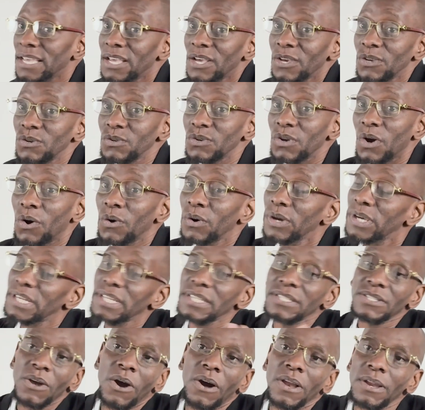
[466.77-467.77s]
And
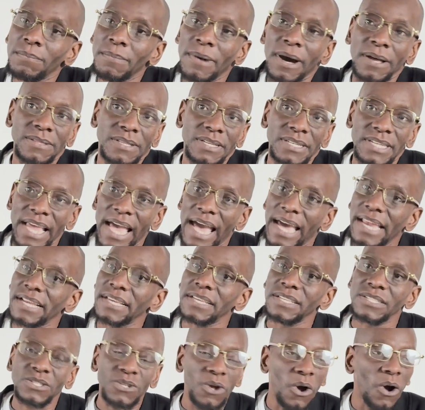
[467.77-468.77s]
it's all about the data.
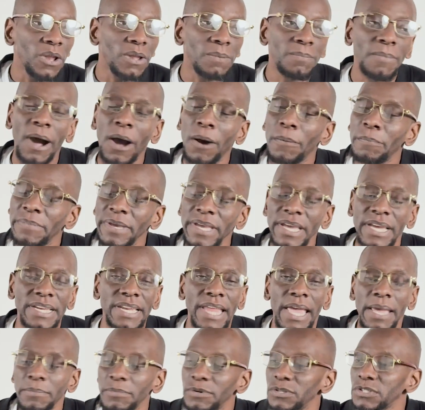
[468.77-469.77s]
It's all about
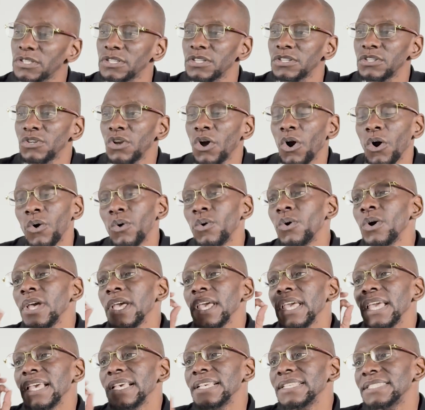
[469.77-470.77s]
being able to know
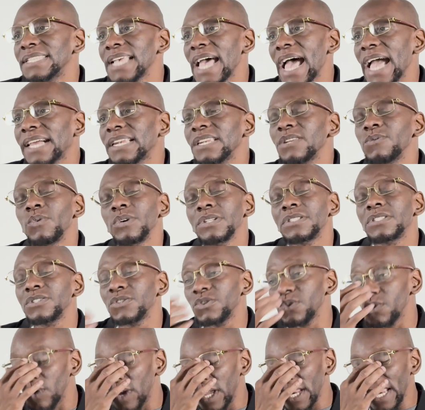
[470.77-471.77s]
exactly what to
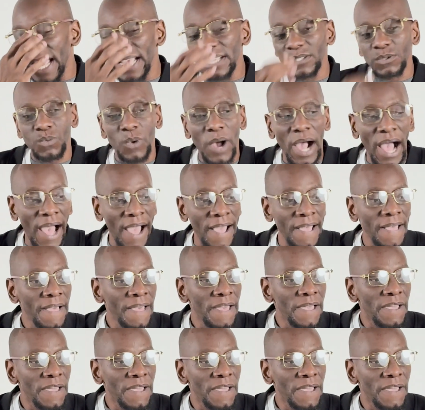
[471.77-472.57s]
do. And that's why